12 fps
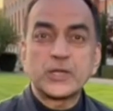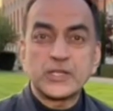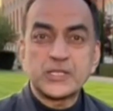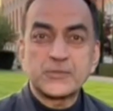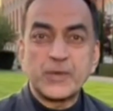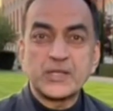
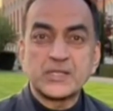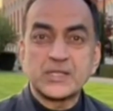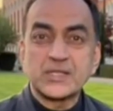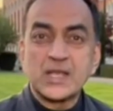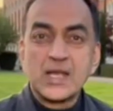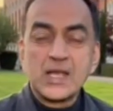Twitter
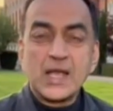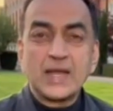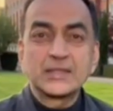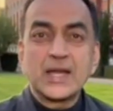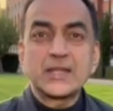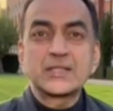Spaces,
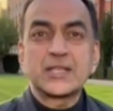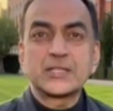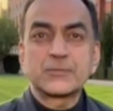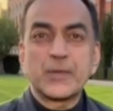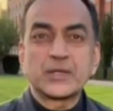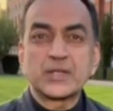and that is
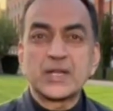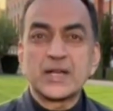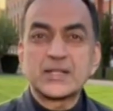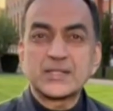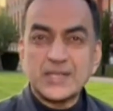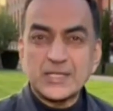expected
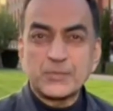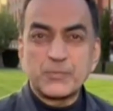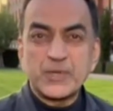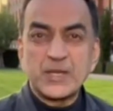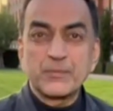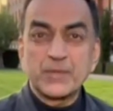at 6
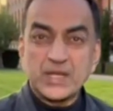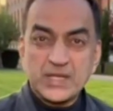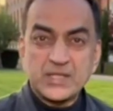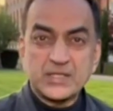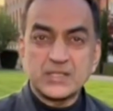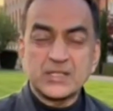p.m.
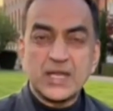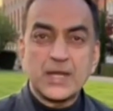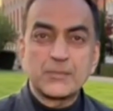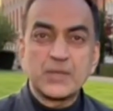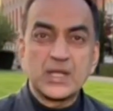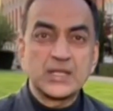Eastern
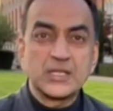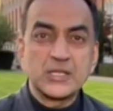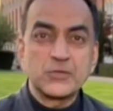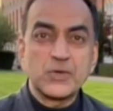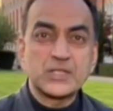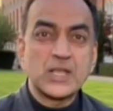Time in the
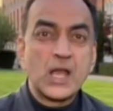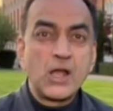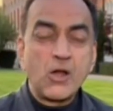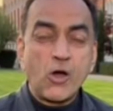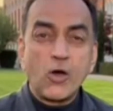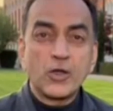U.S.
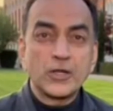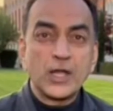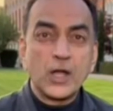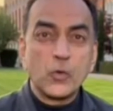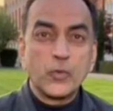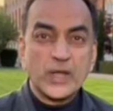on
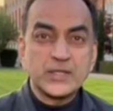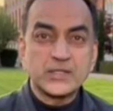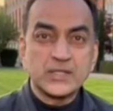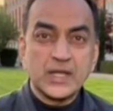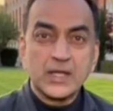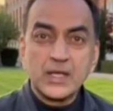
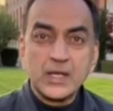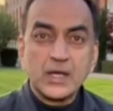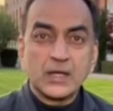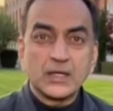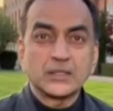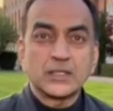Wednesday.
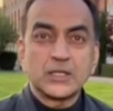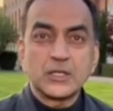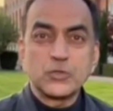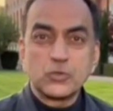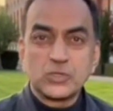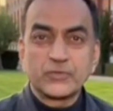Rather
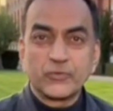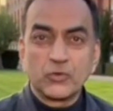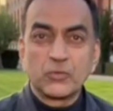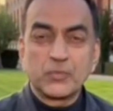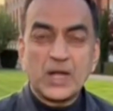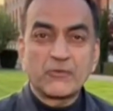a
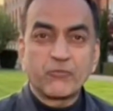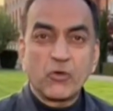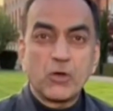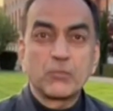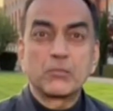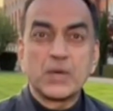useful
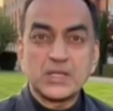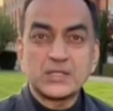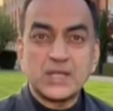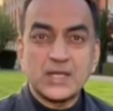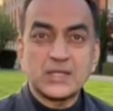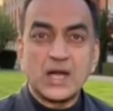platform.
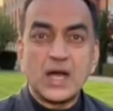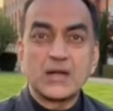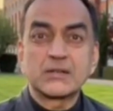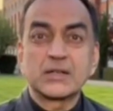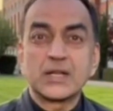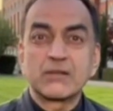Musk has
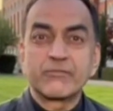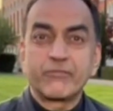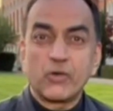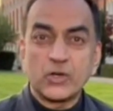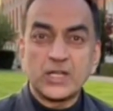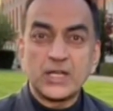
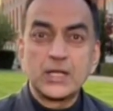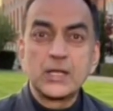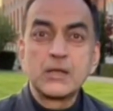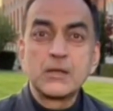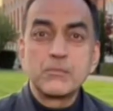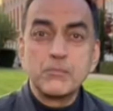140
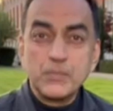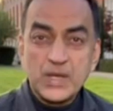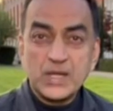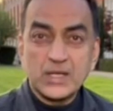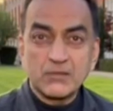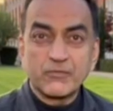
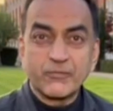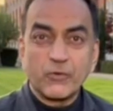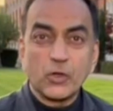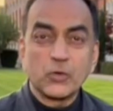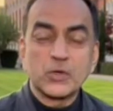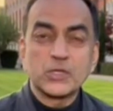million
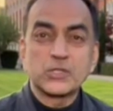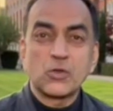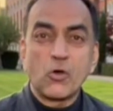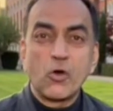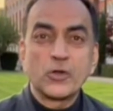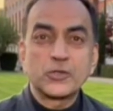followers
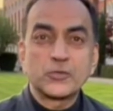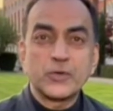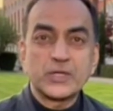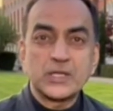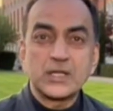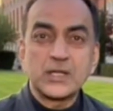on
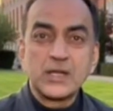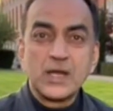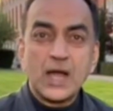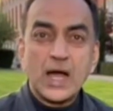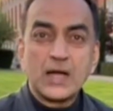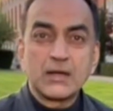Twitter,
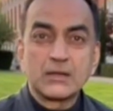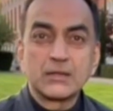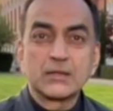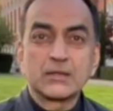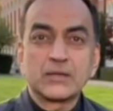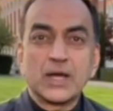a
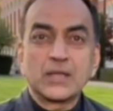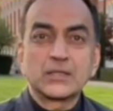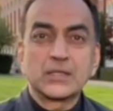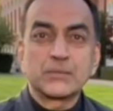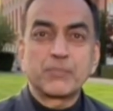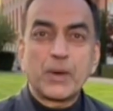
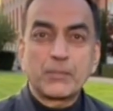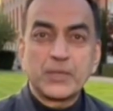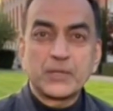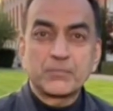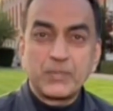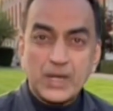rather
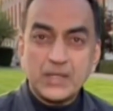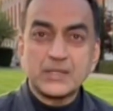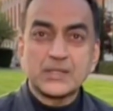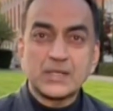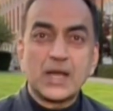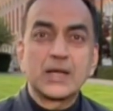public
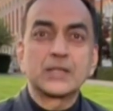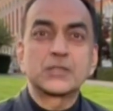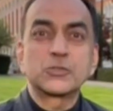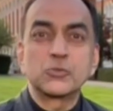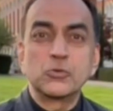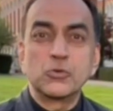place
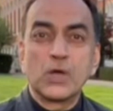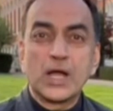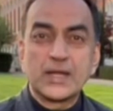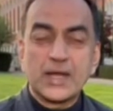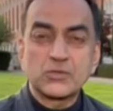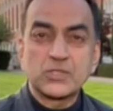to
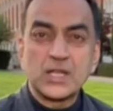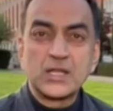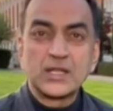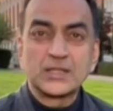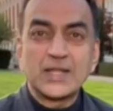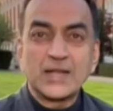announce
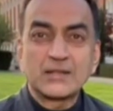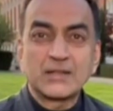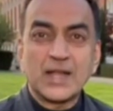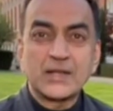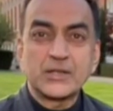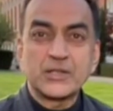
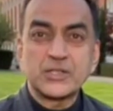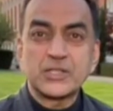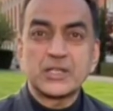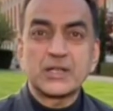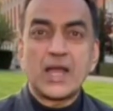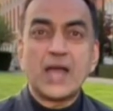that
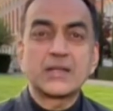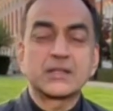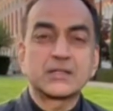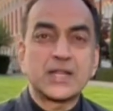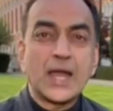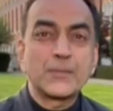candidature at
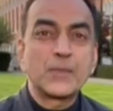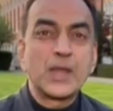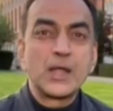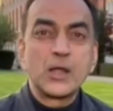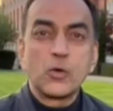a time